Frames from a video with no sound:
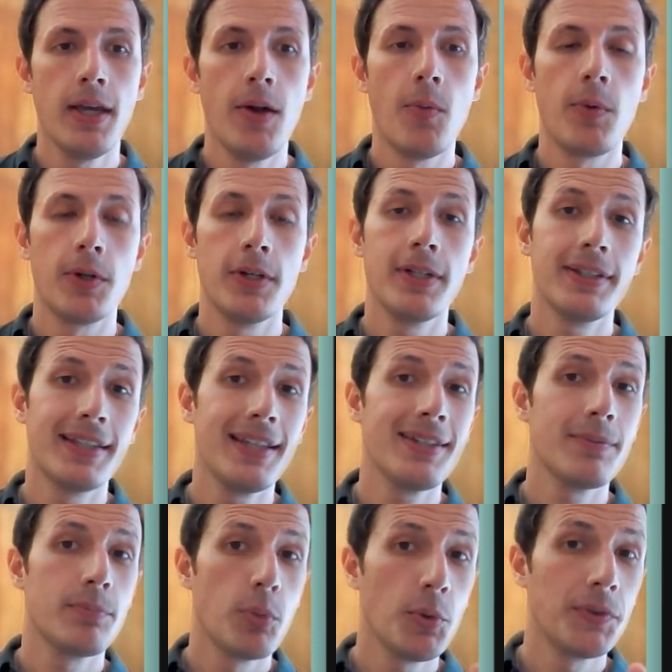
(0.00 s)
we're going to then
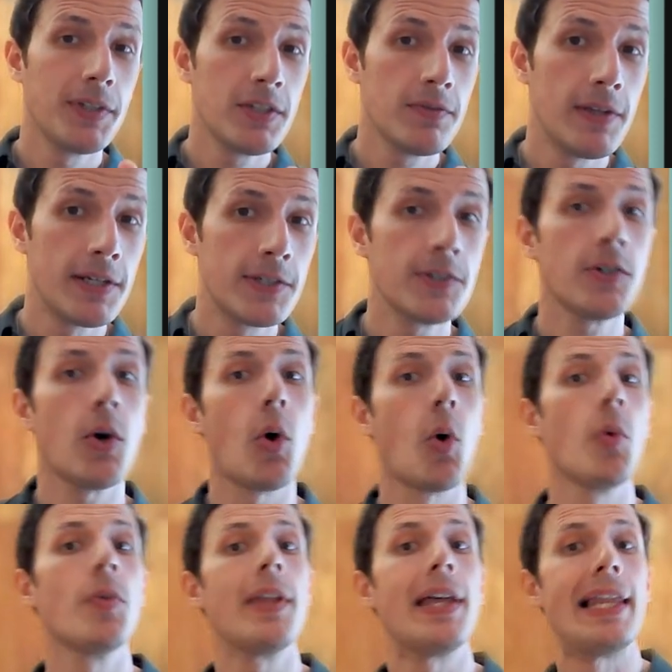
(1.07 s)
put this filter
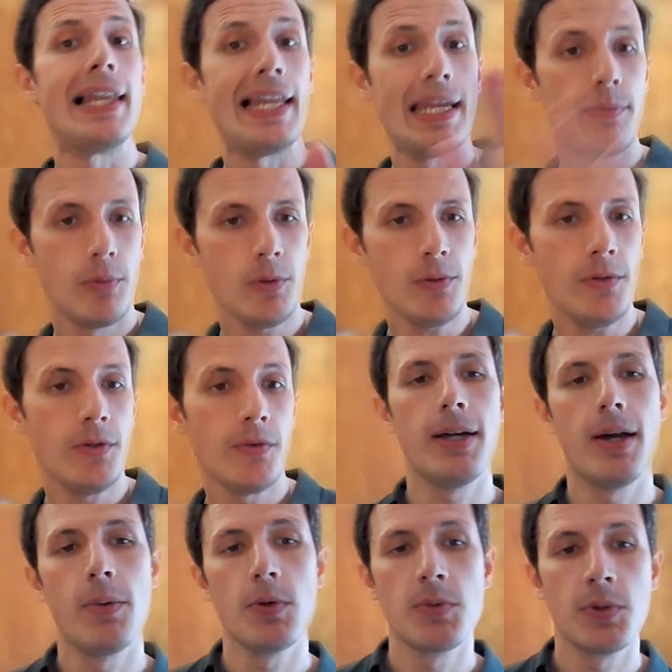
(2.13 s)
on a label,
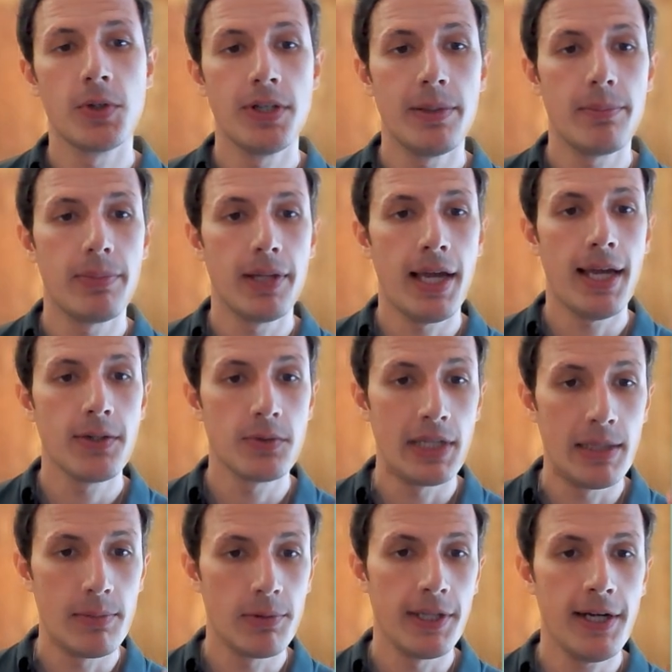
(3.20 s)
which we're going to apply to
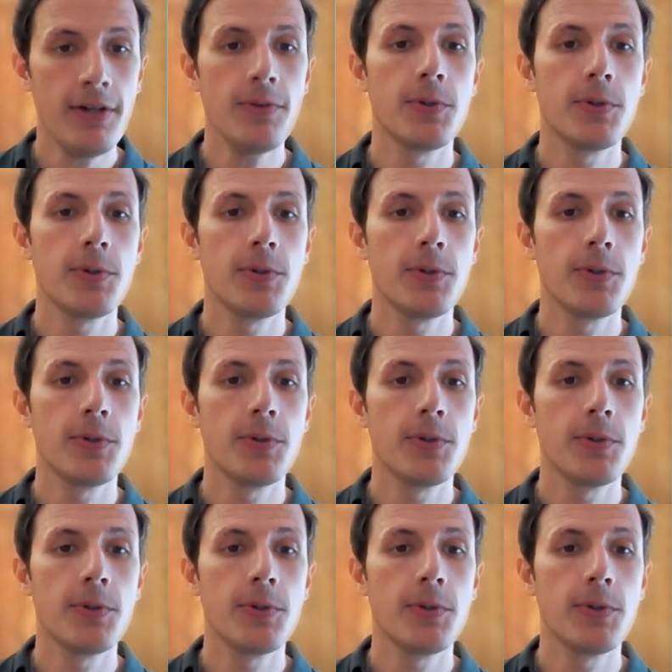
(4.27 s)
label here.